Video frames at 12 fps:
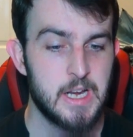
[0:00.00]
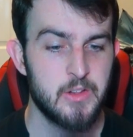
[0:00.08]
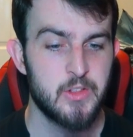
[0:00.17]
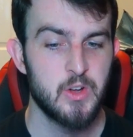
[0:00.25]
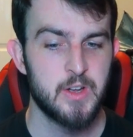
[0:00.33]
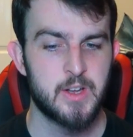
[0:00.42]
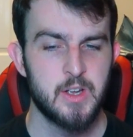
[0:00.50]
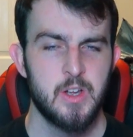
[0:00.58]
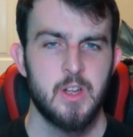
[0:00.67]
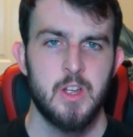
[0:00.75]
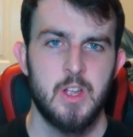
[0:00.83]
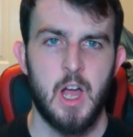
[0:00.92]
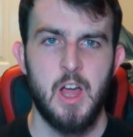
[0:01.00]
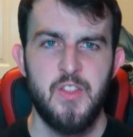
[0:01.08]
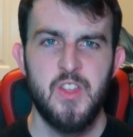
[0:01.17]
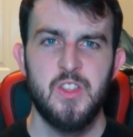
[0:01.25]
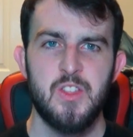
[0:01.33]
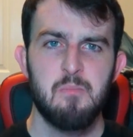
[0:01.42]
I like how they're like,
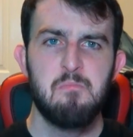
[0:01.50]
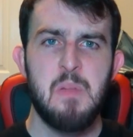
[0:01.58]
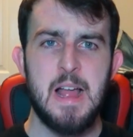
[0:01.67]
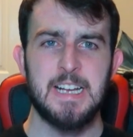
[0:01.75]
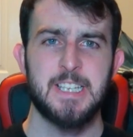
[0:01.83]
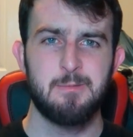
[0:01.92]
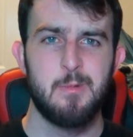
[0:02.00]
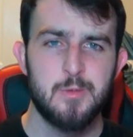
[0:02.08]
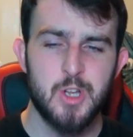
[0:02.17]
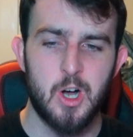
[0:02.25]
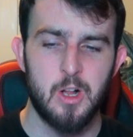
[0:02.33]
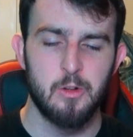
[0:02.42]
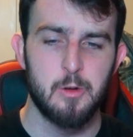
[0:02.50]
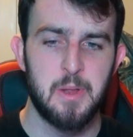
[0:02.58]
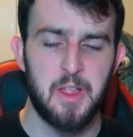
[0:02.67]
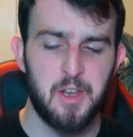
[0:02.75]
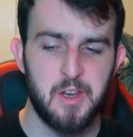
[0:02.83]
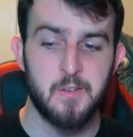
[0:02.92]
I think the maximum
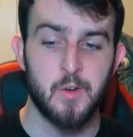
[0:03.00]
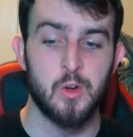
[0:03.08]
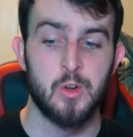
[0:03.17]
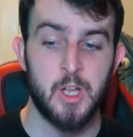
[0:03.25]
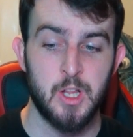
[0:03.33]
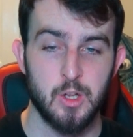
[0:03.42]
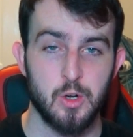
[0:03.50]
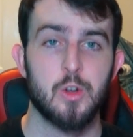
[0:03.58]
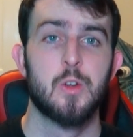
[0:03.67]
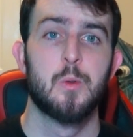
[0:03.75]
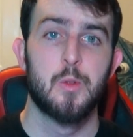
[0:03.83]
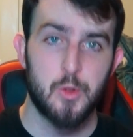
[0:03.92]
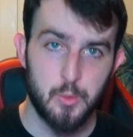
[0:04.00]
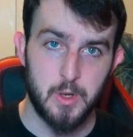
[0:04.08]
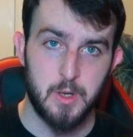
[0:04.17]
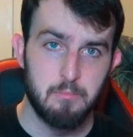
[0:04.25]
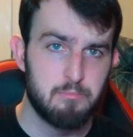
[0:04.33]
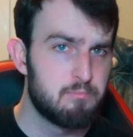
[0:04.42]
tolerability for Hitler,
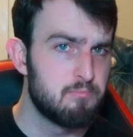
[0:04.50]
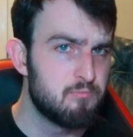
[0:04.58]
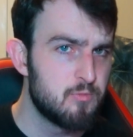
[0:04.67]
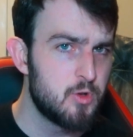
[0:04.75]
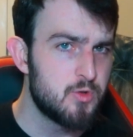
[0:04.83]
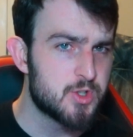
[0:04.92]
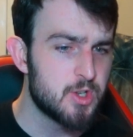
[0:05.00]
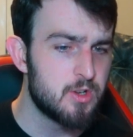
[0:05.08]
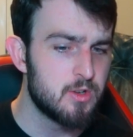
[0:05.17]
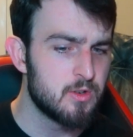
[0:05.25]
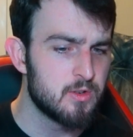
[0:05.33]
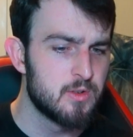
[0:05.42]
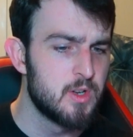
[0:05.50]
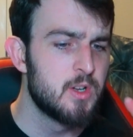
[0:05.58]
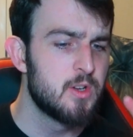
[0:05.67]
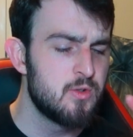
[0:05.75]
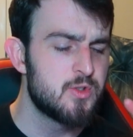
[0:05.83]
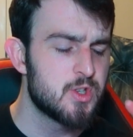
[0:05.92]
three. Hussein,
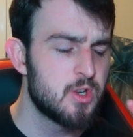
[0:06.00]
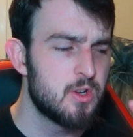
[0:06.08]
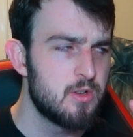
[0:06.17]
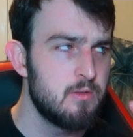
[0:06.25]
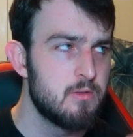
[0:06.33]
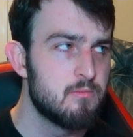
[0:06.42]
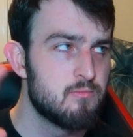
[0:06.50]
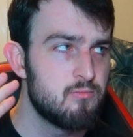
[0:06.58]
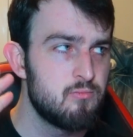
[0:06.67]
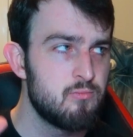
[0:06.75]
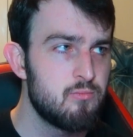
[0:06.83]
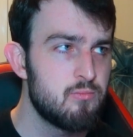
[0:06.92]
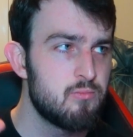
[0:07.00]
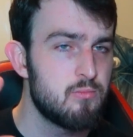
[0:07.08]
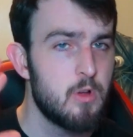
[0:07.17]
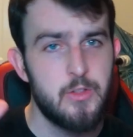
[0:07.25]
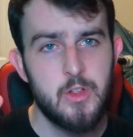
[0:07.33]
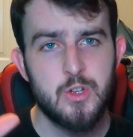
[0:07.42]
or Husan,
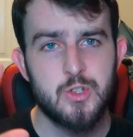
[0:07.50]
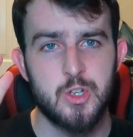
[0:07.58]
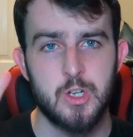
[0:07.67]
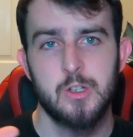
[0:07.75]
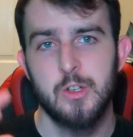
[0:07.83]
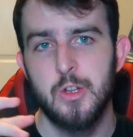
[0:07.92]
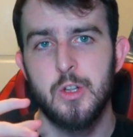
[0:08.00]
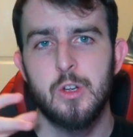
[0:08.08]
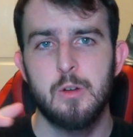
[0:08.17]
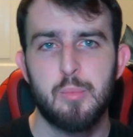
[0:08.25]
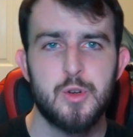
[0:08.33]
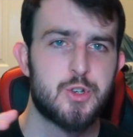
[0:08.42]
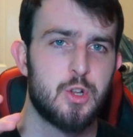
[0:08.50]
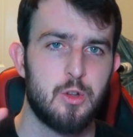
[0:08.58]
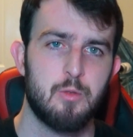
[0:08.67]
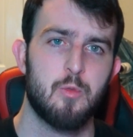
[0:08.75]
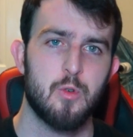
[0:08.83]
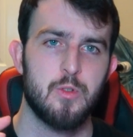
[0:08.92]
mm, I think six. I think you could
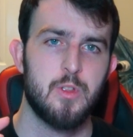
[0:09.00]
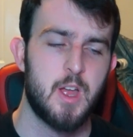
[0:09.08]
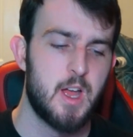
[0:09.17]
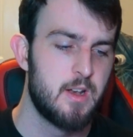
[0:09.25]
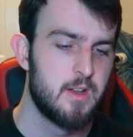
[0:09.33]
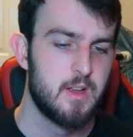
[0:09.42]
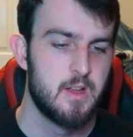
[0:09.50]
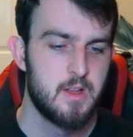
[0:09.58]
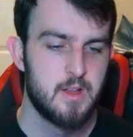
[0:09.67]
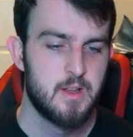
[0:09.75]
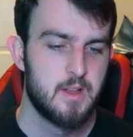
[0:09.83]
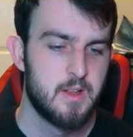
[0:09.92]
push a little more than that.